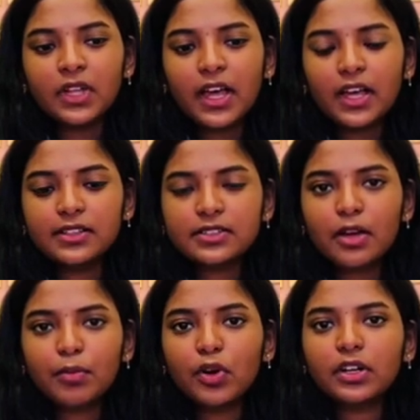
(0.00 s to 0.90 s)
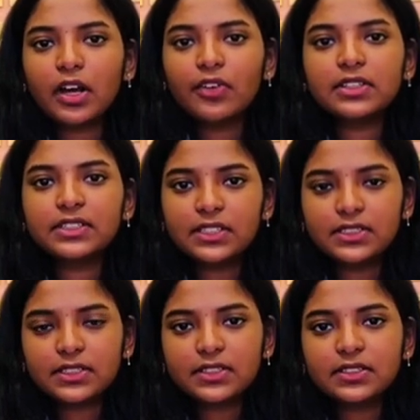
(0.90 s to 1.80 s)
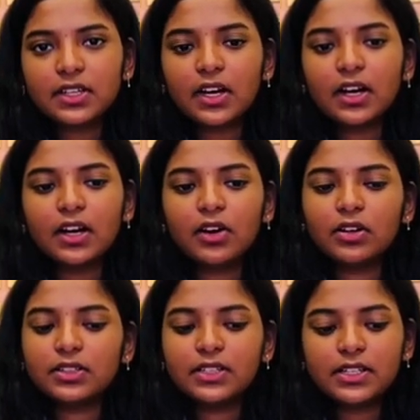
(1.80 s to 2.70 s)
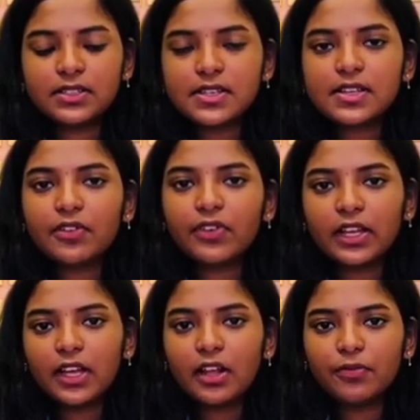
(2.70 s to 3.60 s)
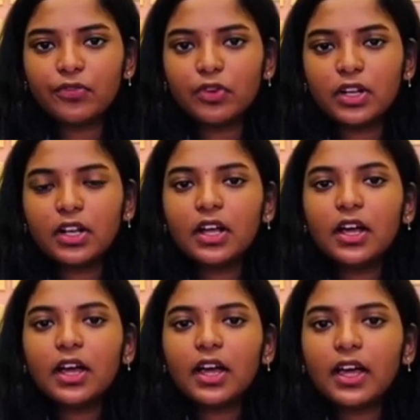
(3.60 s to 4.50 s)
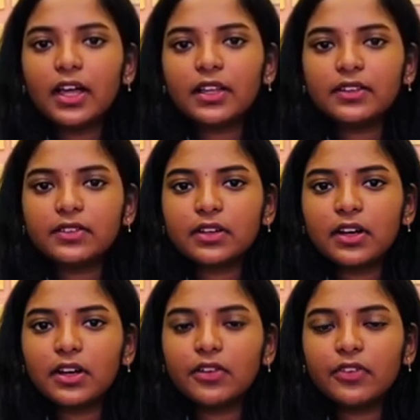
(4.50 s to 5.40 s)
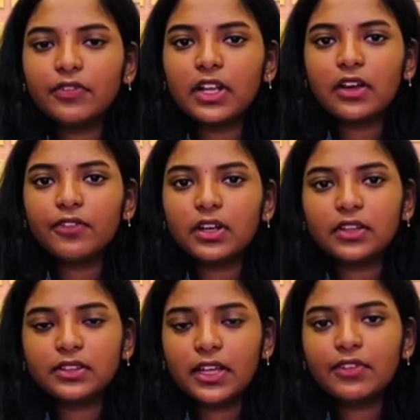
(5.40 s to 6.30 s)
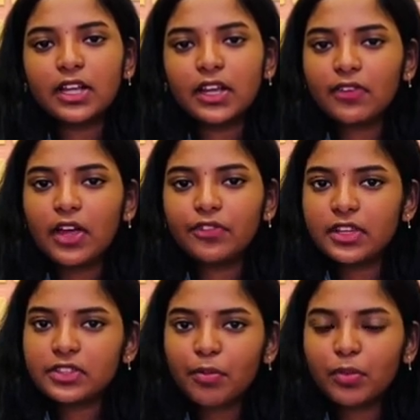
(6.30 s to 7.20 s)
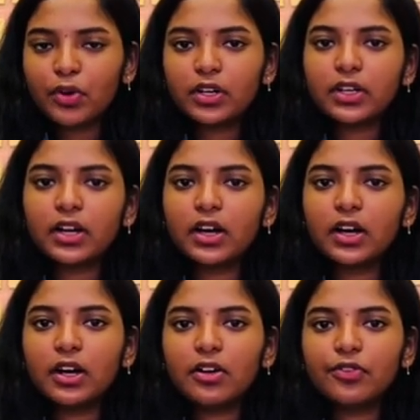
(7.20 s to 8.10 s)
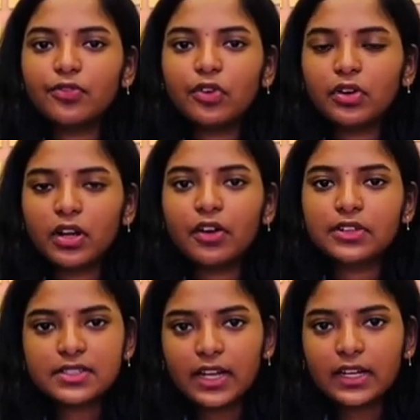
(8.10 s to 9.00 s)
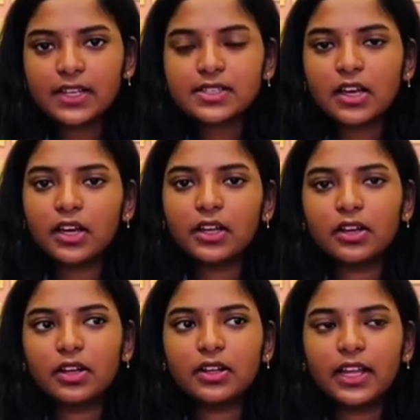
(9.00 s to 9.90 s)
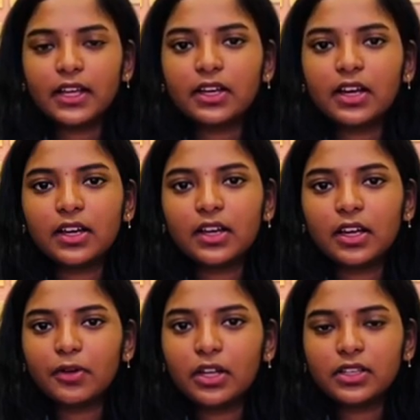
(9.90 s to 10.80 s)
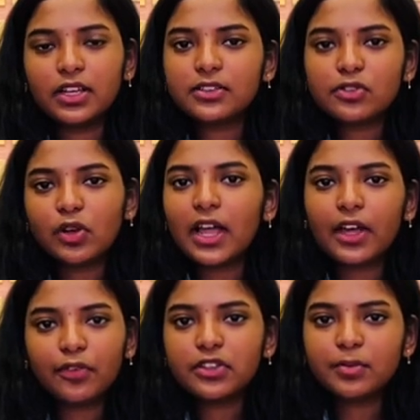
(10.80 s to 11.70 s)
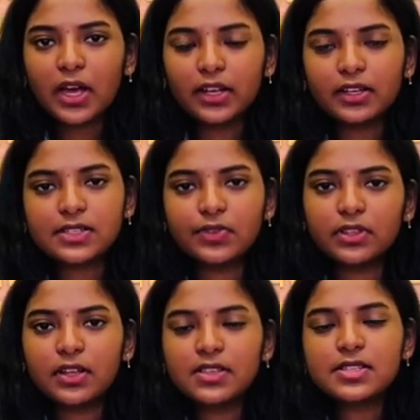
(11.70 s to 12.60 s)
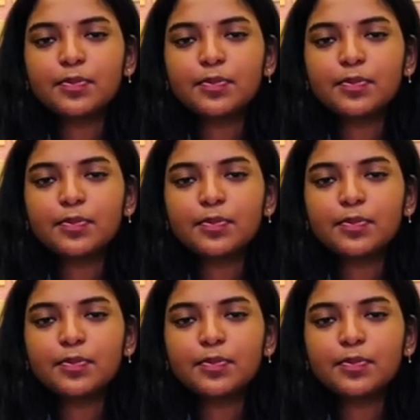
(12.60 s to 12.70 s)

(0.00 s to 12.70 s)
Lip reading: And about our teachers, the teachers are very helpful, and they will give every support for our studies. There is no language barriers with us.